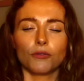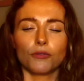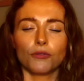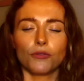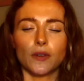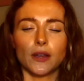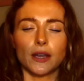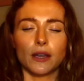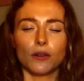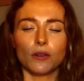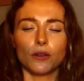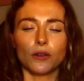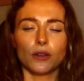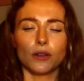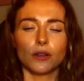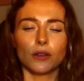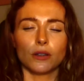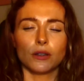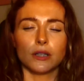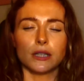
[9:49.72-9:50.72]
Feel
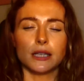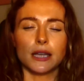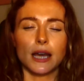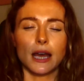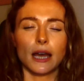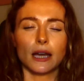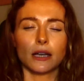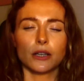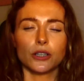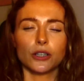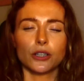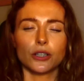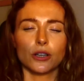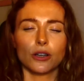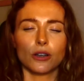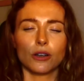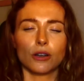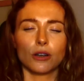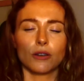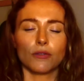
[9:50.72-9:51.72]
the
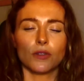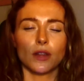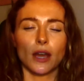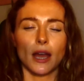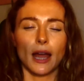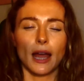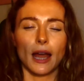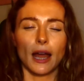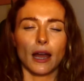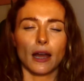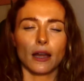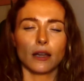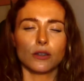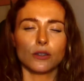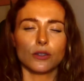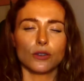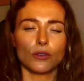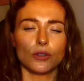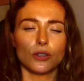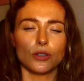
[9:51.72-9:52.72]
texture of the
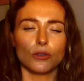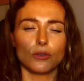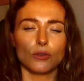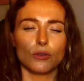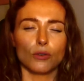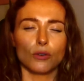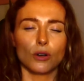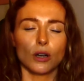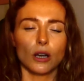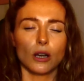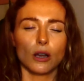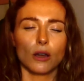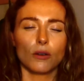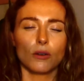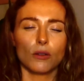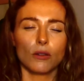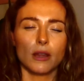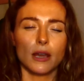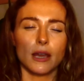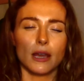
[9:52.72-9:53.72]
hand on your
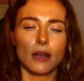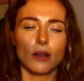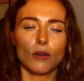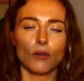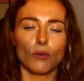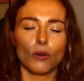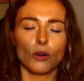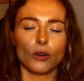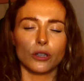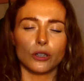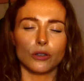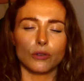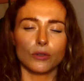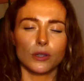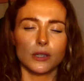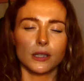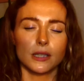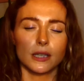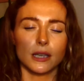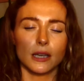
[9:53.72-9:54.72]
clothing or on your
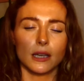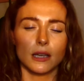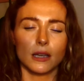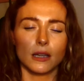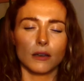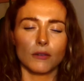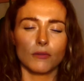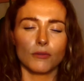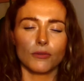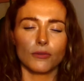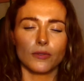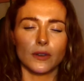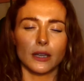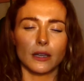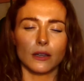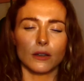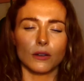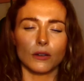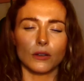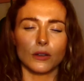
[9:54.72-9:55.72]
skin.
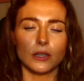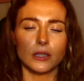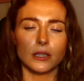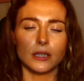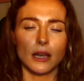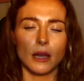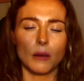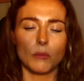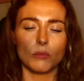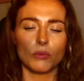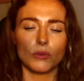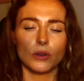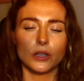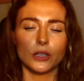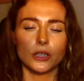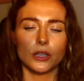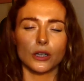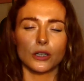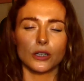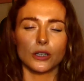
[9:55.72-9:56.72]
Feel the
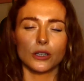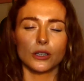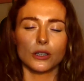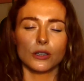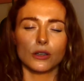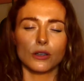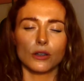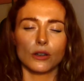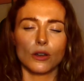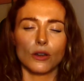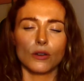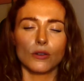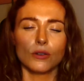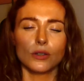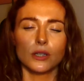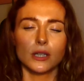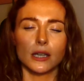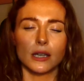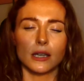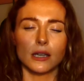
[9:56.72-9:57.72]
temperature, just
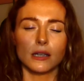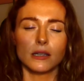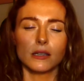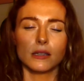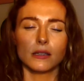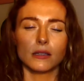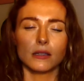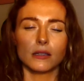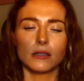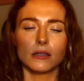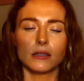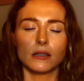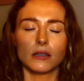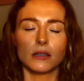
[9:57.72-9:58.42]
notice.